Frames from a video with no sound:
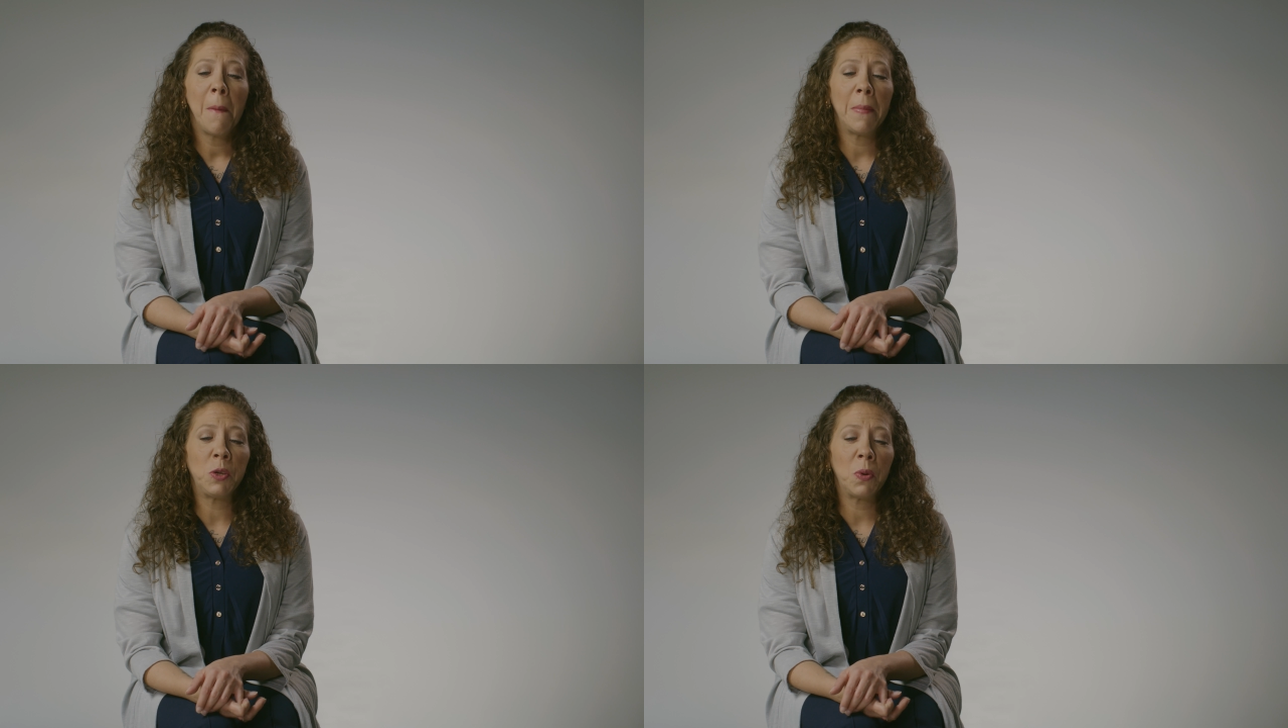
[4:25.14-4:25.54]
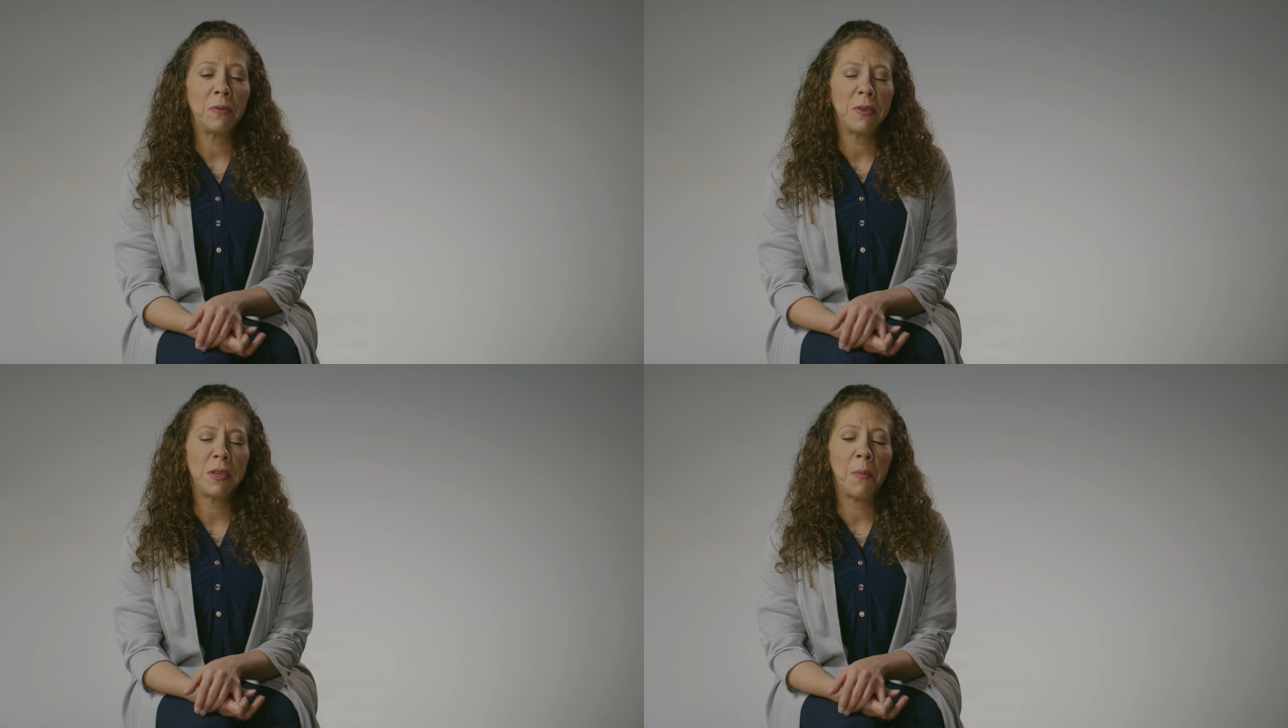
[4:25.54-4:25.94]
My
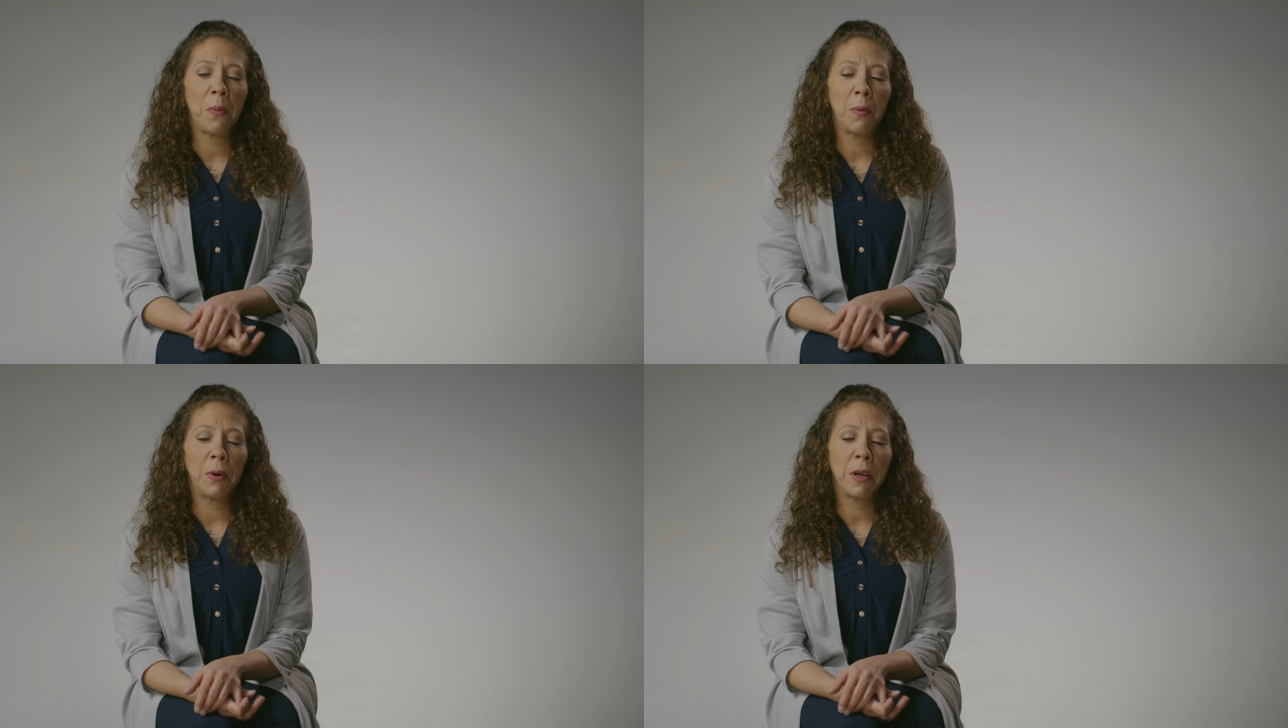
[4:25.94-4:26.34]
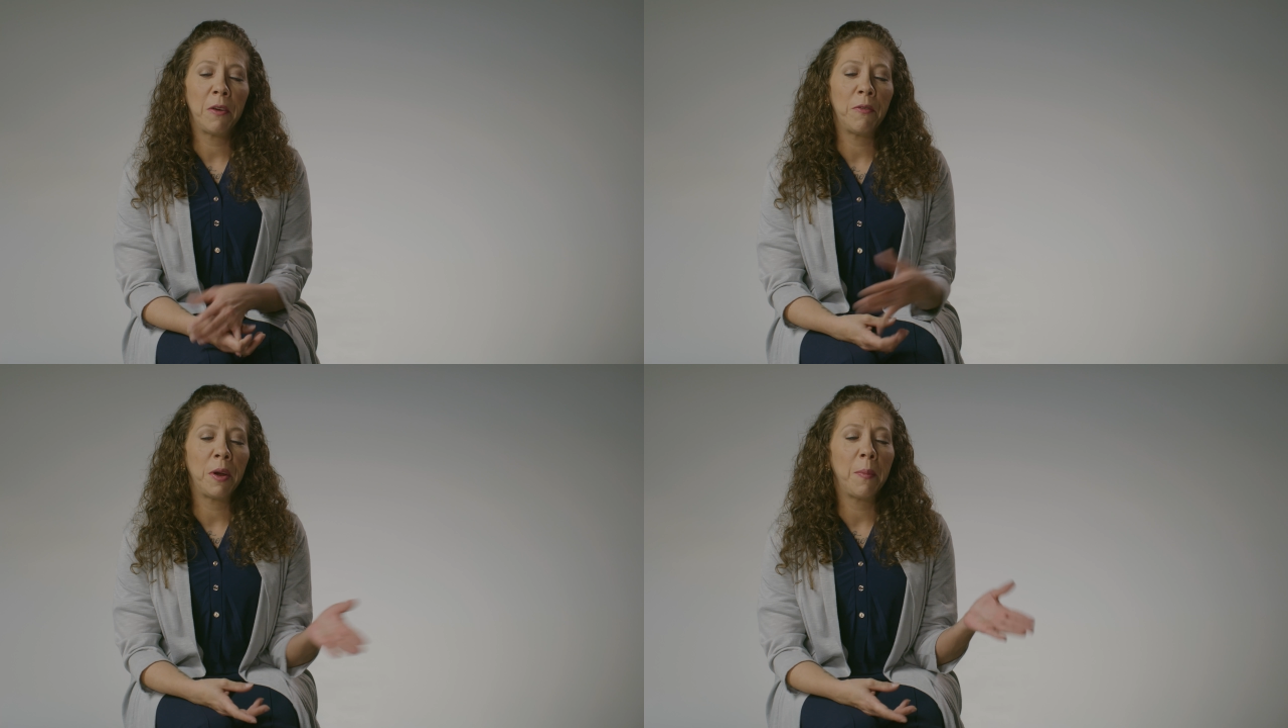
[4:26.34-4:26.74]
12-step
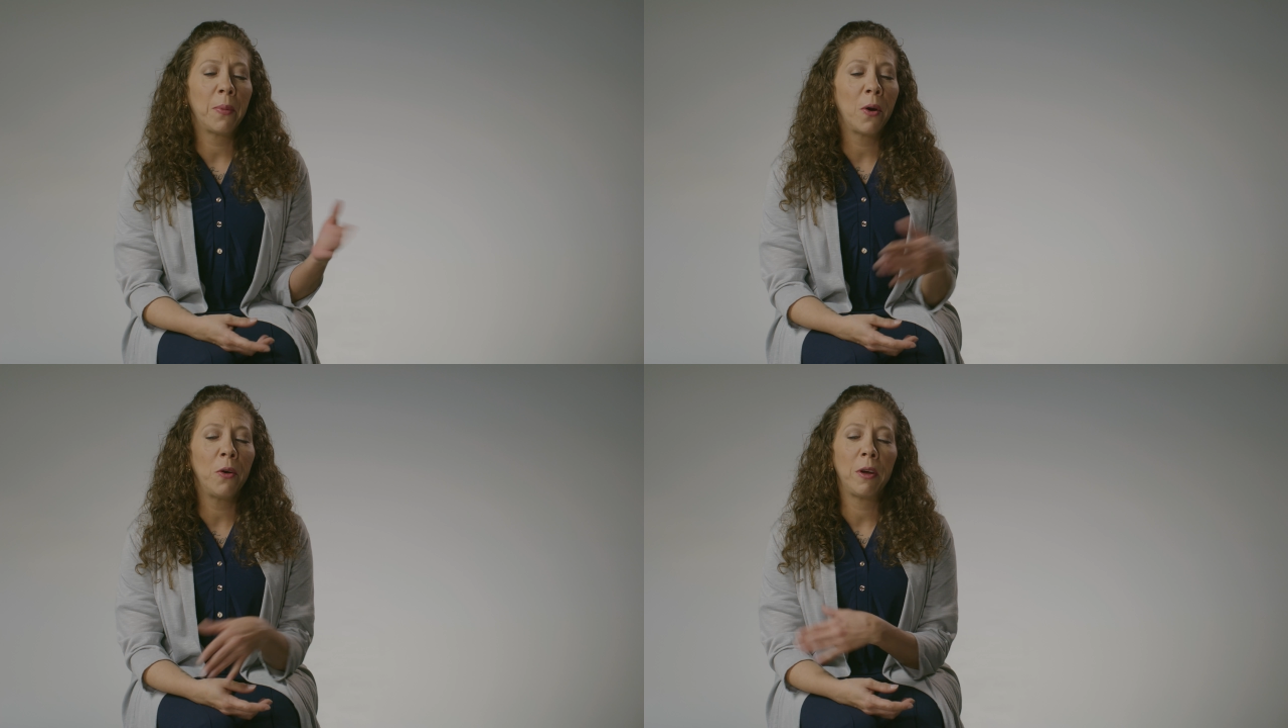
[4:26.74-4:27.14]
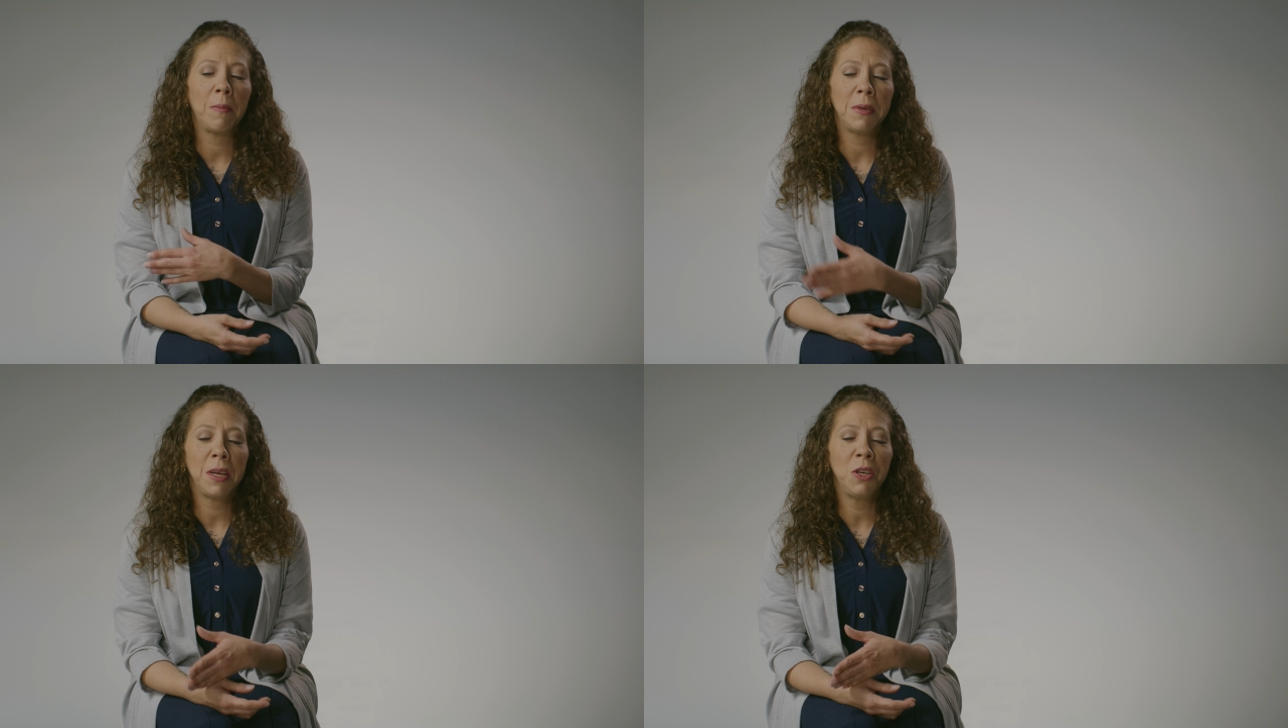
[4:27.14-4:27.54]
recovery
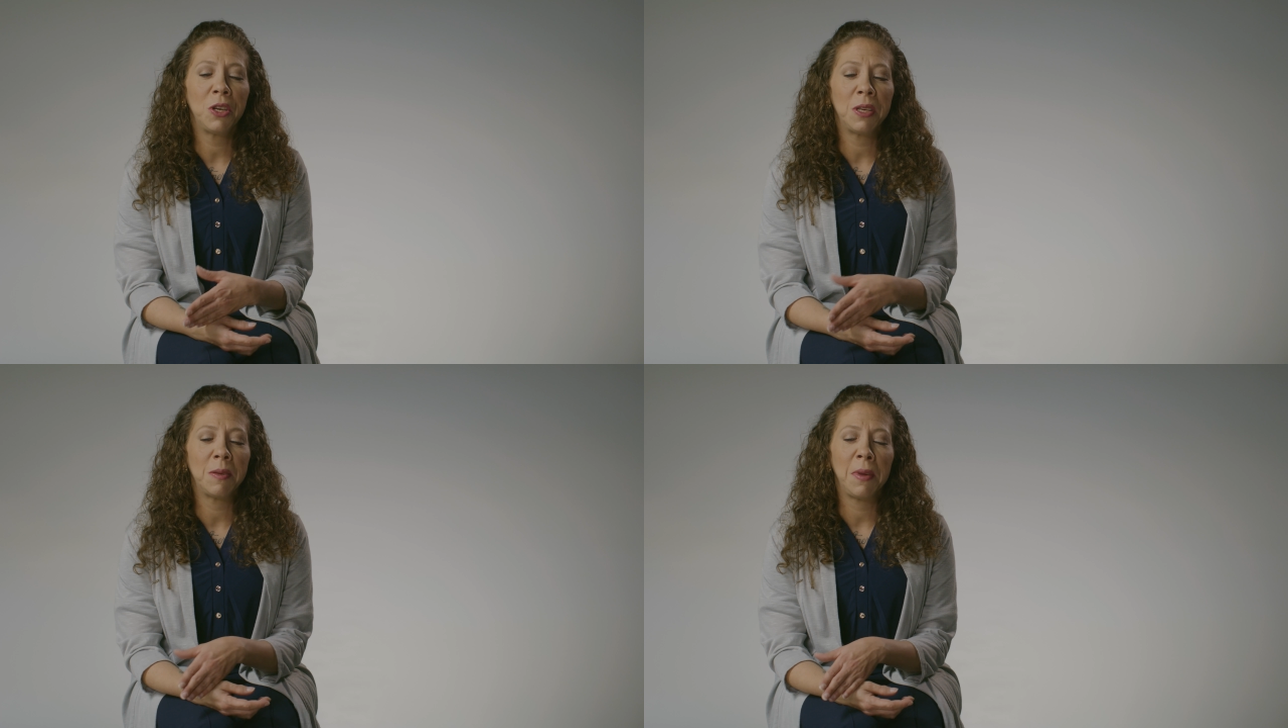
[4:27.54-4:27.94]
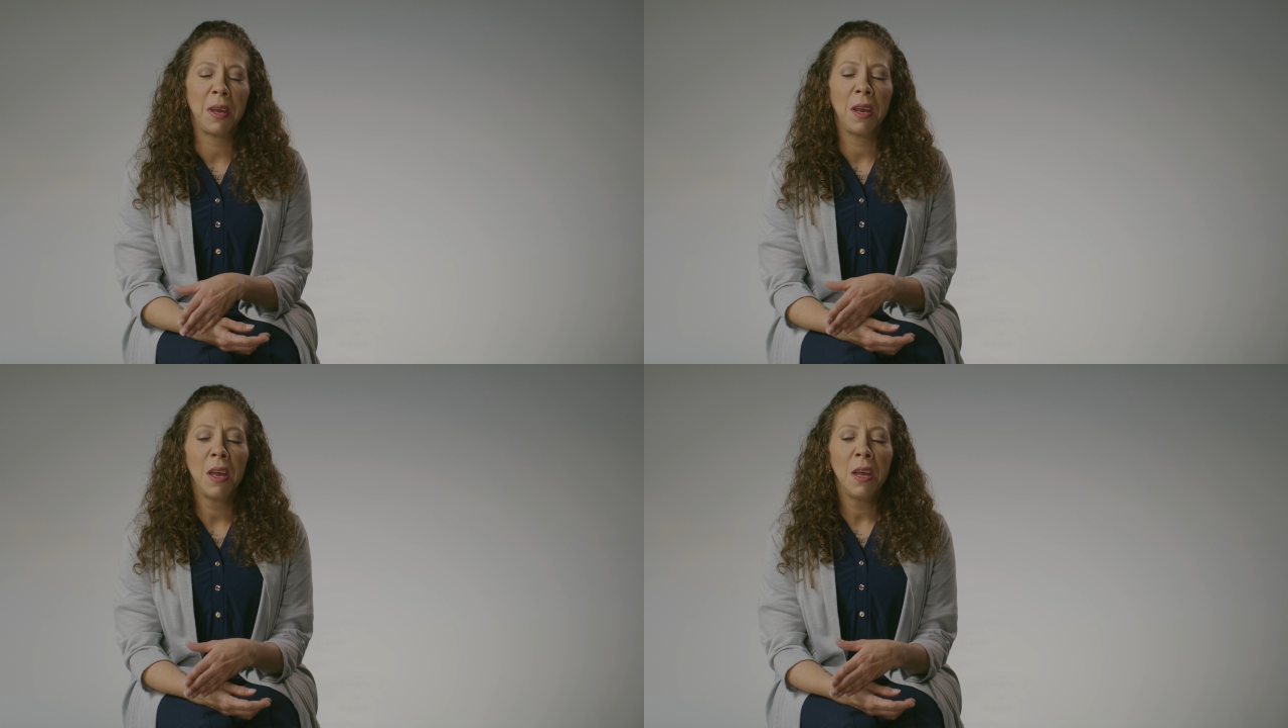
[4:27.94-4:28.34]
program teaches me